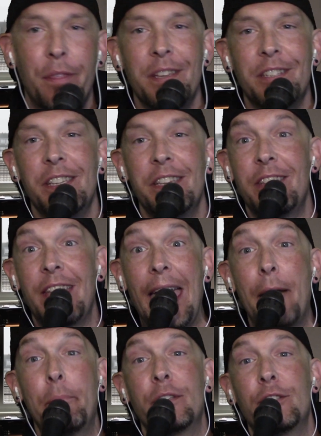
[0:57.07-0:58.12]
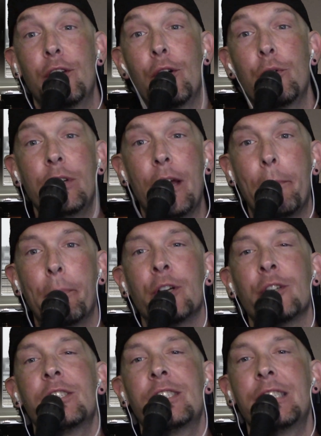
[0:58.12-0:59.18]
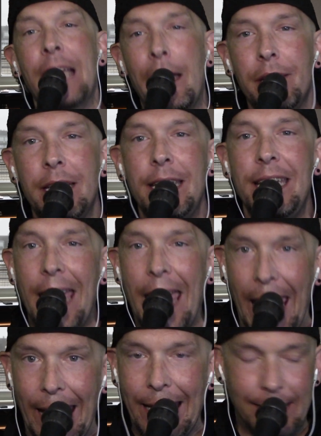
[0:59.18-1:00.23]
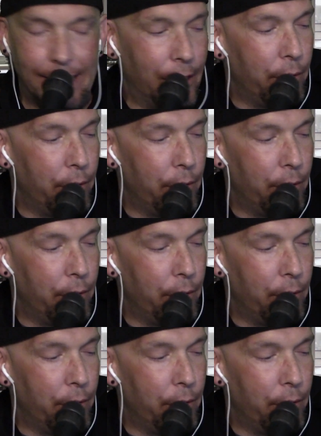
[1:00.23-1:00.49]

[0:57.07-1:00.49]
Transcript: This is episode number seventy-eight